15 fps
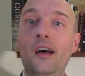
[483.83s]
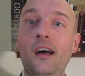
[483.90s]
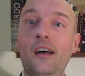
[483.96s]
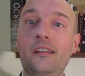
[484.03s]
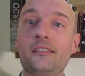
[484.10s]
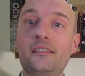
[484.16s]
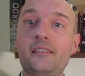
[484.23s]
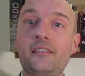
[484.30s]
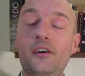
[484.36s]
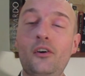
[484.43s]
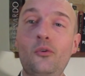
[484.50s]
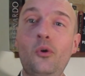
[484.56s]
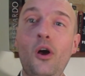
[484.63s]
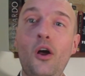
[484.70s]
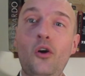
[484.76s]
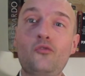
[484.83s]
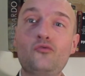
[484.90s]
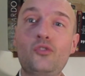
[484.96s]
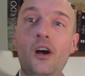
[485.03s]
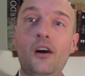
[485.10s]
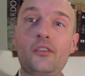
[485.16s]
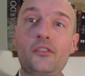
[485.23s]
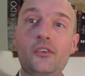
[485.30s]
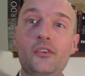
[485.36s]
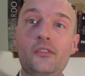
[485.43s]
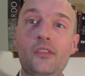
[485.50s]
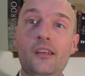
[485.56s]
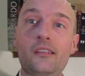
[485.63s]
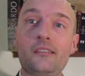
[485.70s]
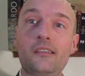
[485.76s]
And so rather
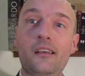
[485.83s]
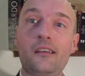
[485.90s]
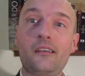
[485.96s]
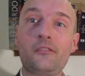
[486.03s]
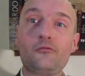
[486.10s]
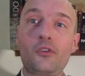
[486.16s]
than, uh,